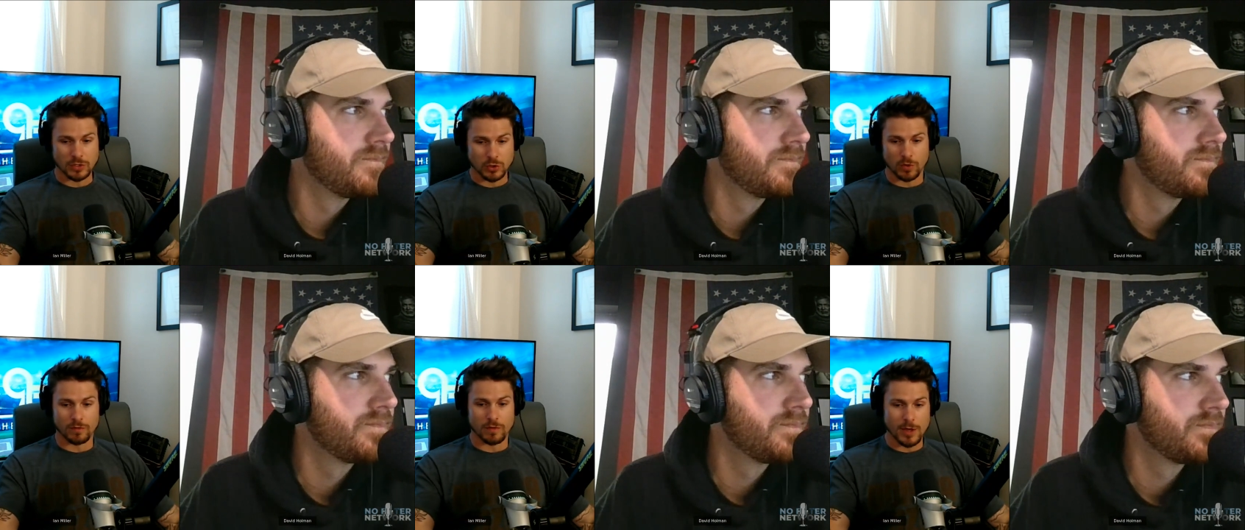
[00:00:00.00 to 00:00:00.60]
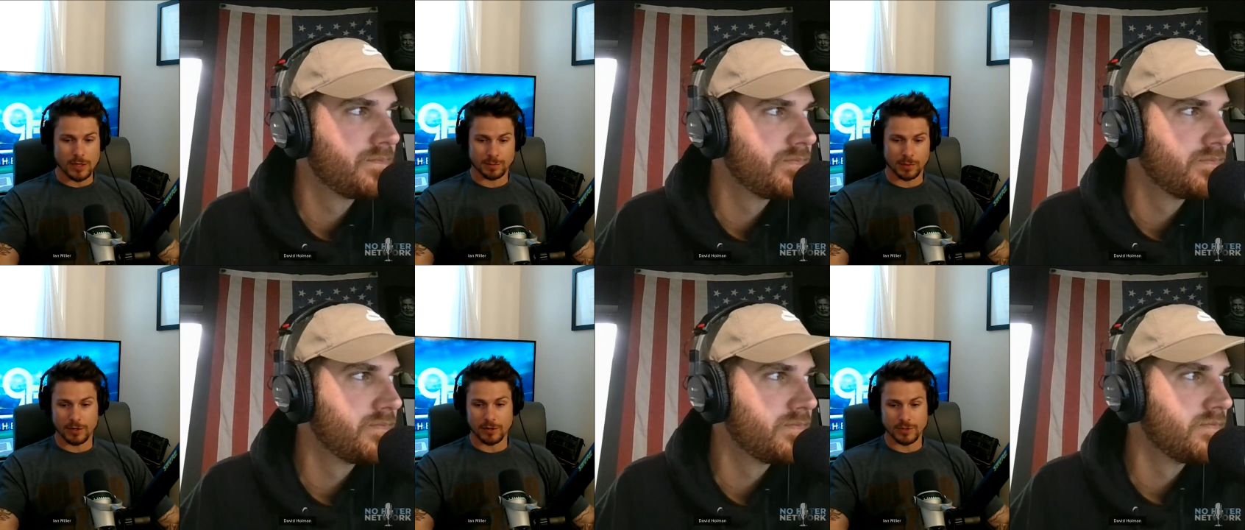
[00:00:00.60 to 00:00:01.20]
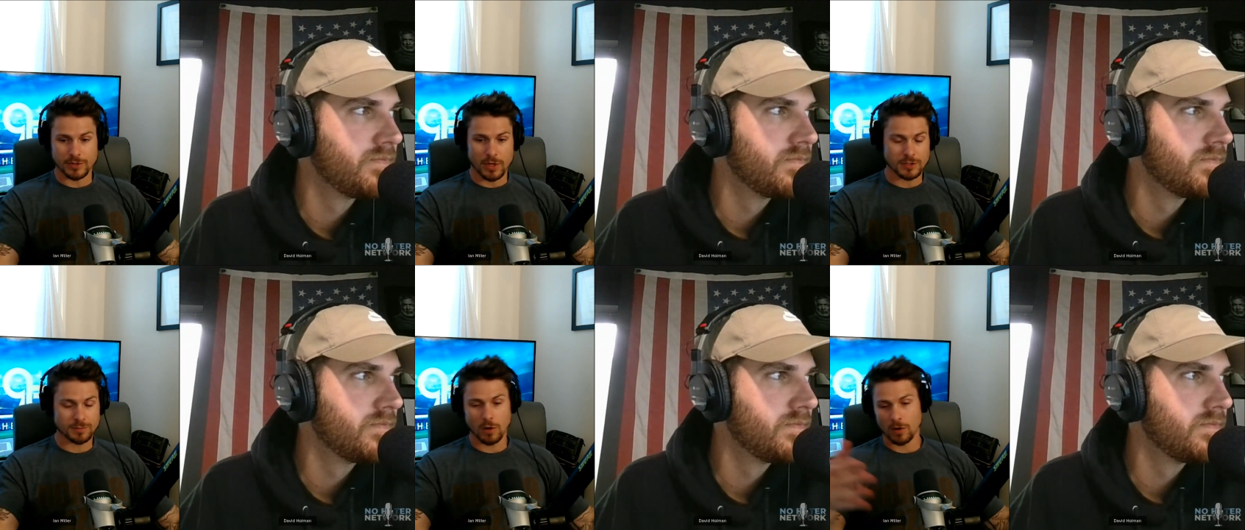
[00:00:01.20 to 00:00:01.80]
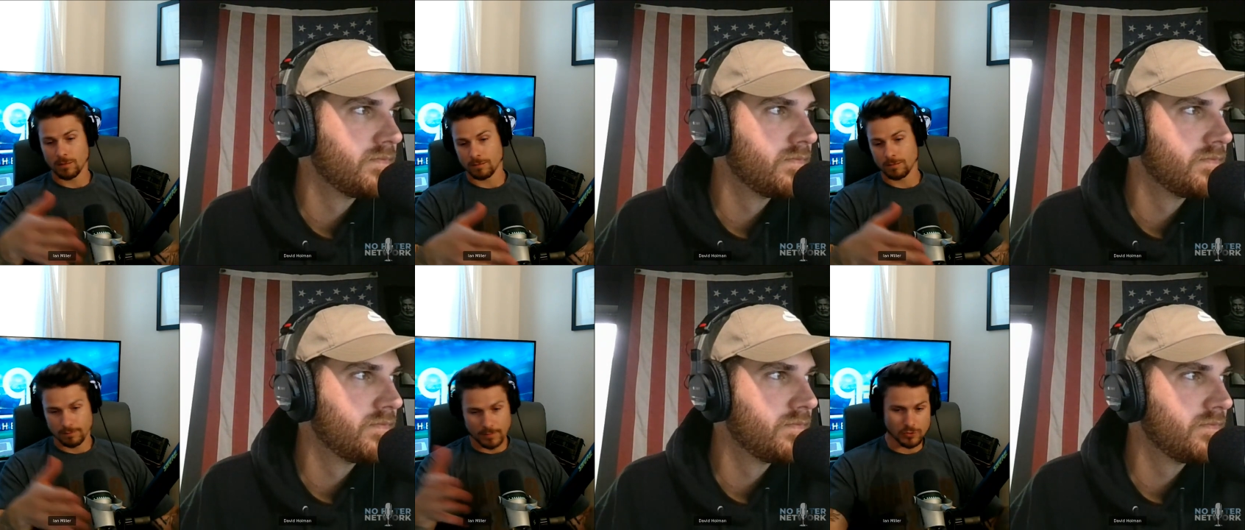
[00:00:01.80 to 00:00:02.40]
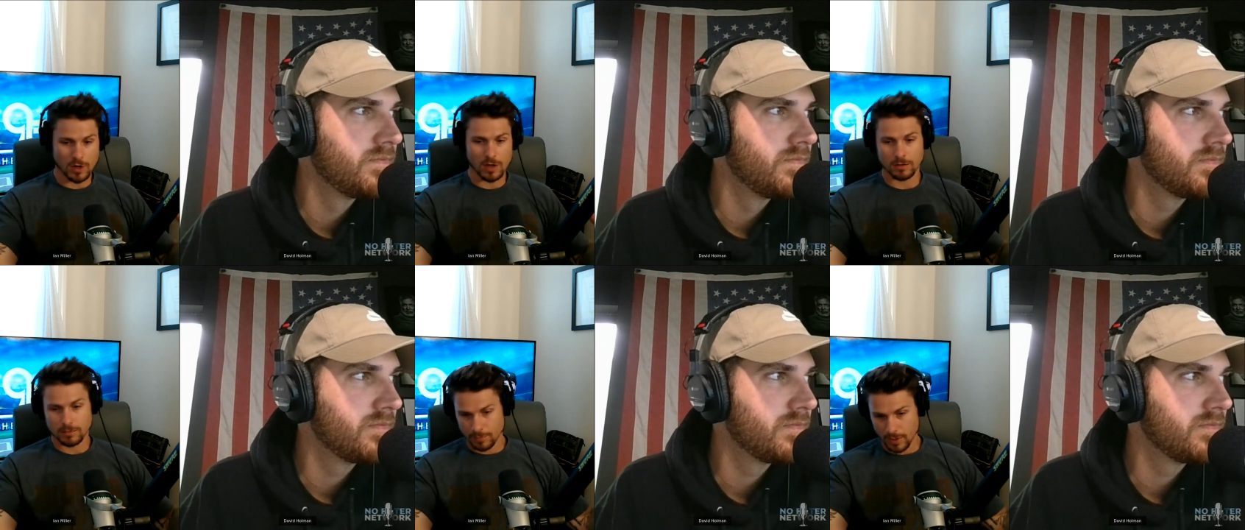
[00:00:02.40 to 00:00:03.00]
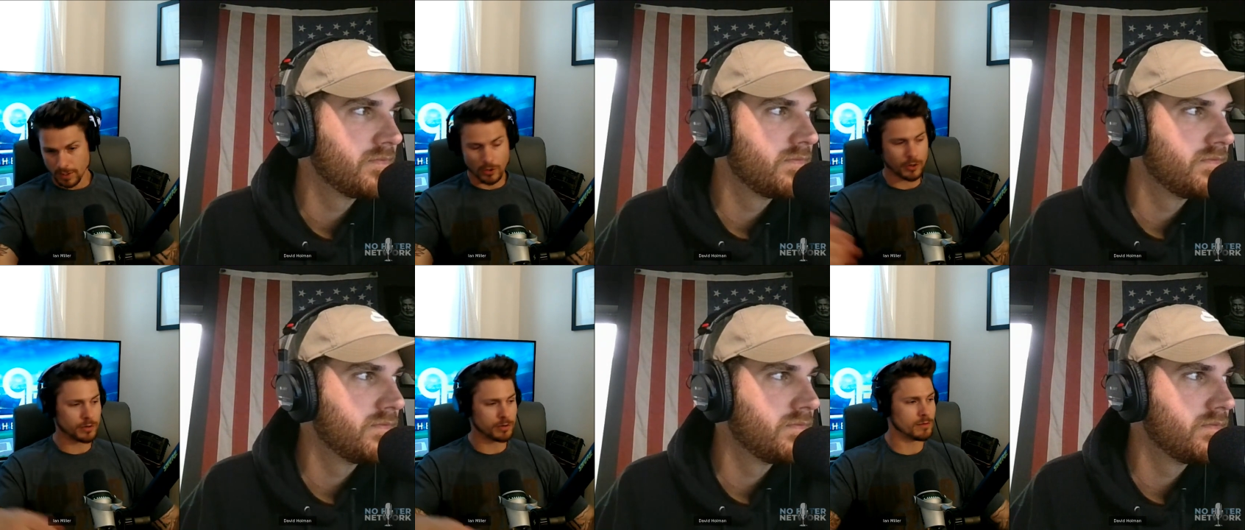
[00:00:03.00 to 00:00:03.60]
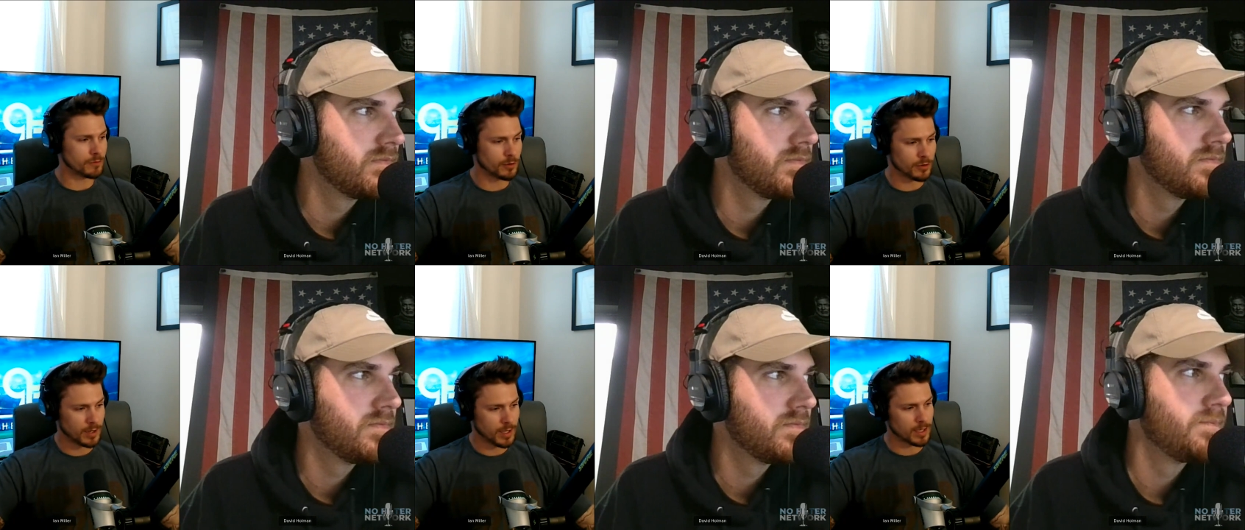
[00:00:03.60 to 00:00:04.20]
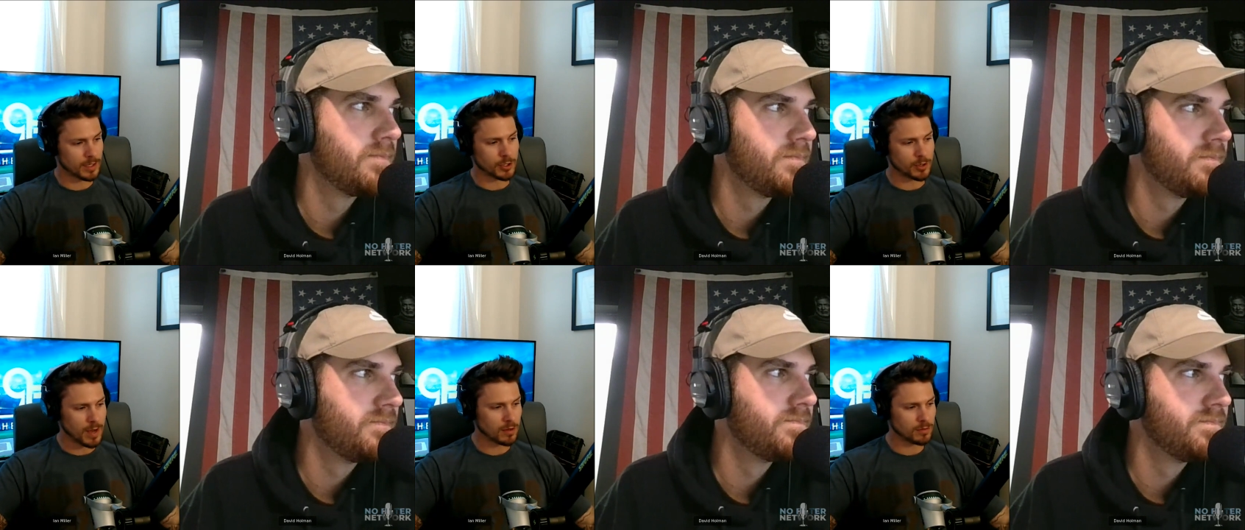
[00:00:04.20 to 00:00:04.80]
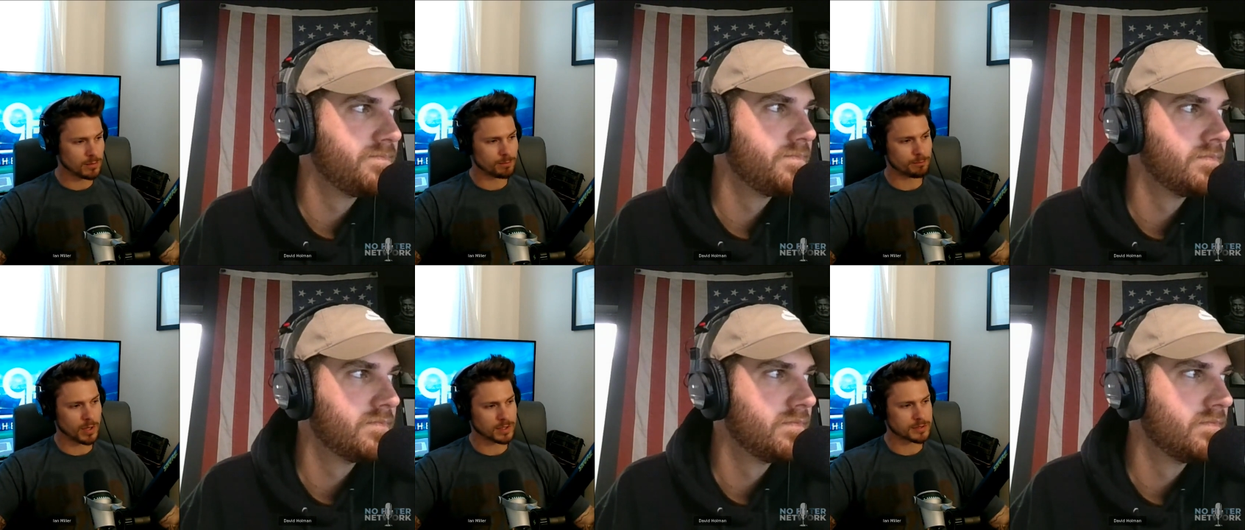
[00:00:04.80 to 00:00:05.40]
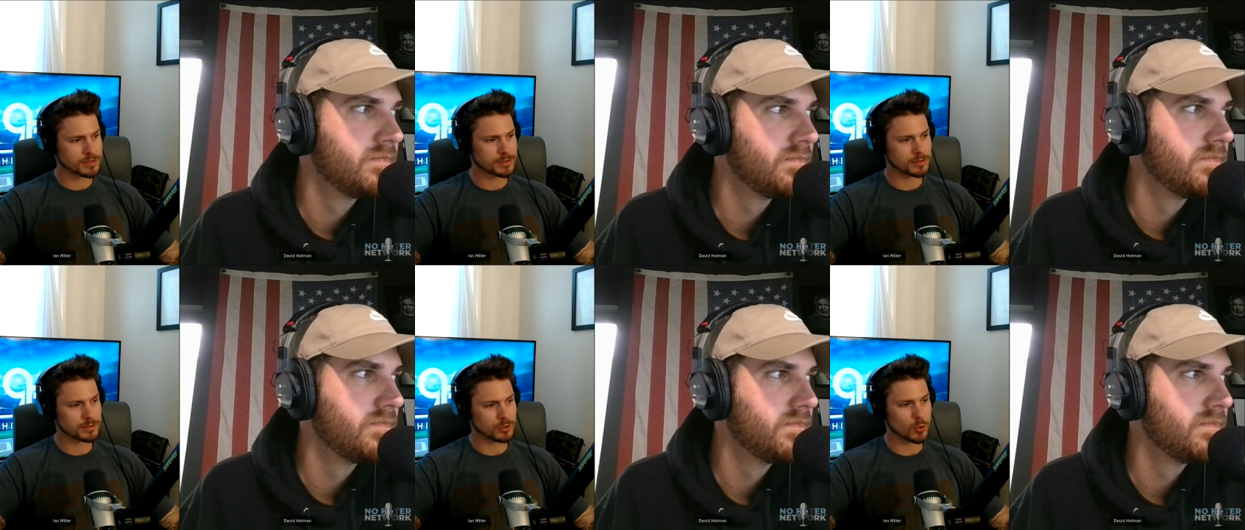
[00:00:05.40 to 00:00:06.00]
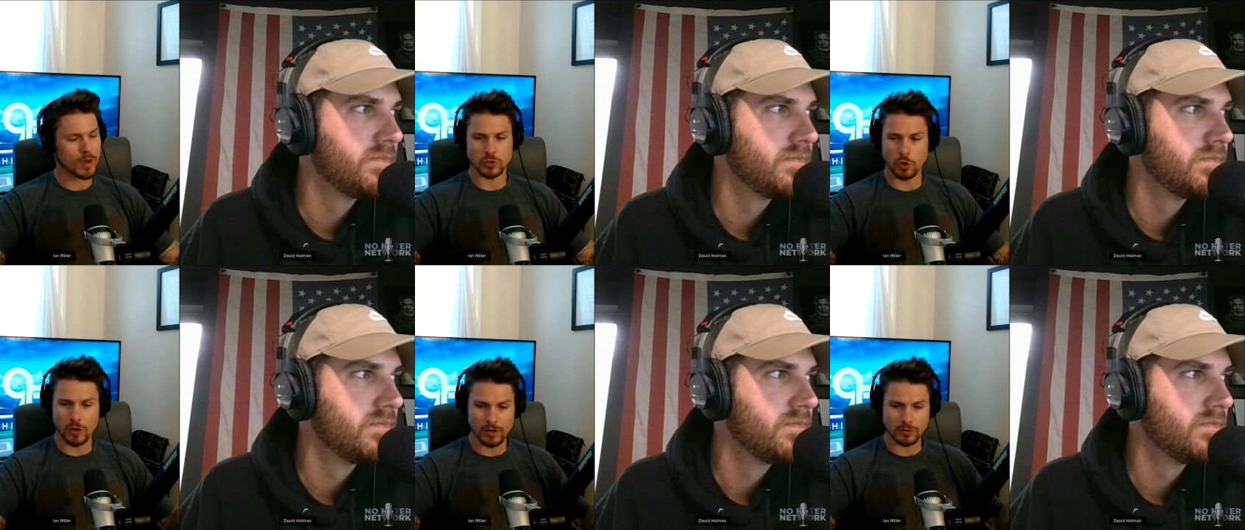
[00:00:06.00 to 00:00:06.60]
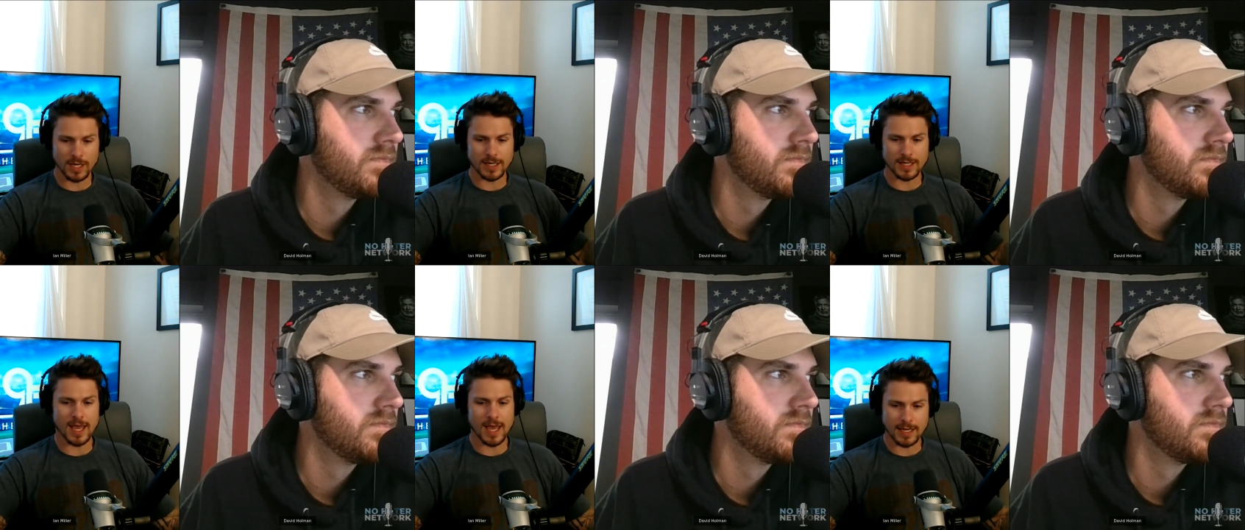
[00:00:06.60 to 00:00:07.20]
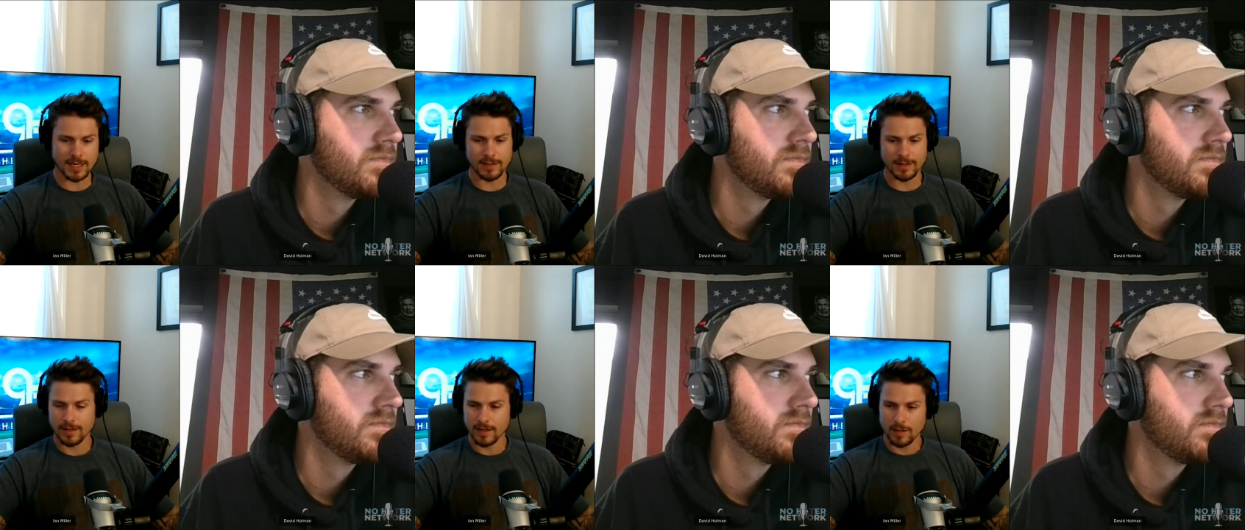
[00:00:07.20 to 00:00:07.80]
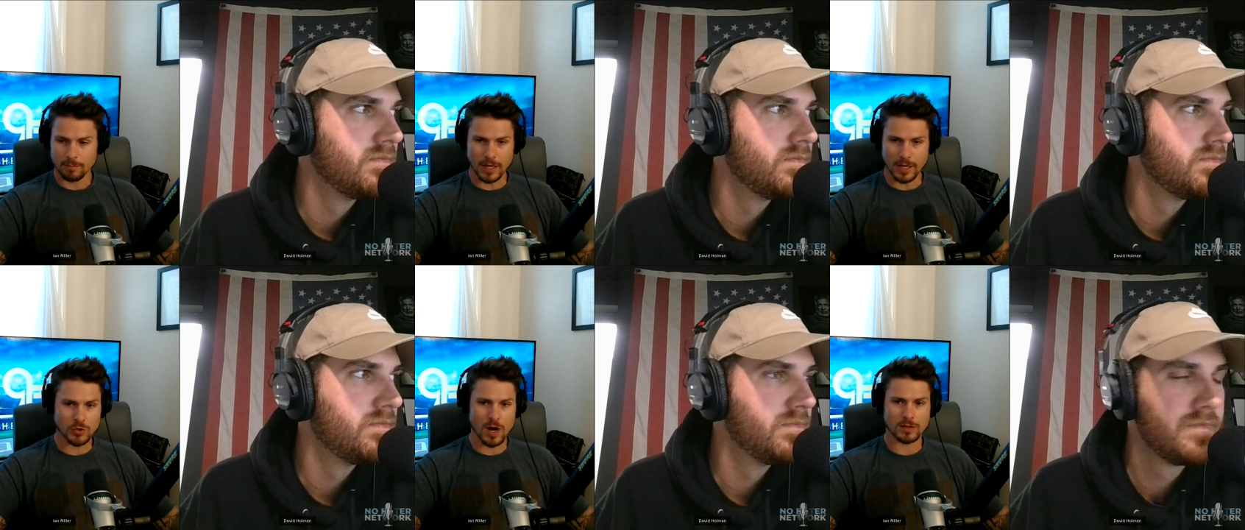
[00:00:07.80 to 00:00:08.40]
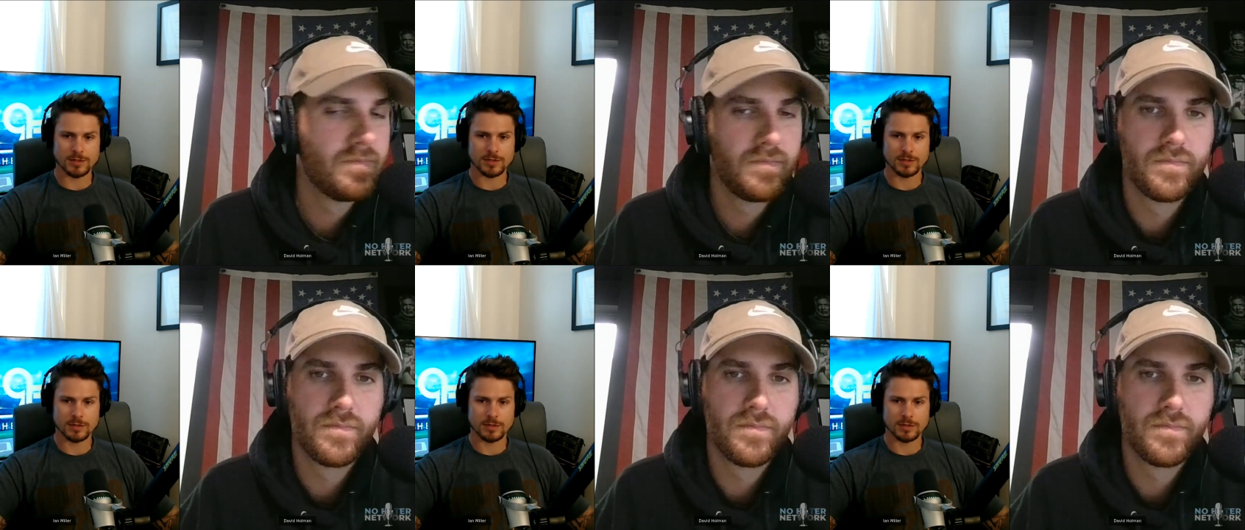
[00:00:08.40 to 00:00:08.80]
Speaker 1: two of the best players in baseball, Mike Trout being hurt for a good amount, but you have Shohei Ohtani and Mike Trout,